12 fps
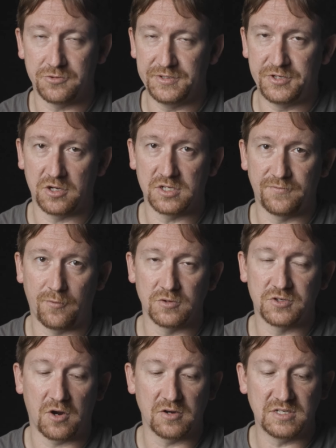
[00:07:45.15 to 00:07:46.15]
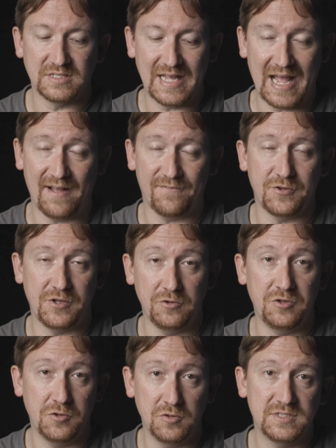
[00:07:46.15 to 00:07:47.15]
3 charges, 4 charges, after you
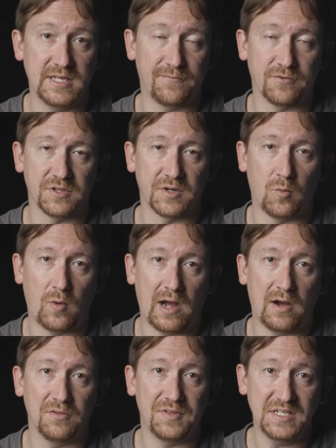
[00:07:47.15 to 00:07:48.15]
use them for a little while,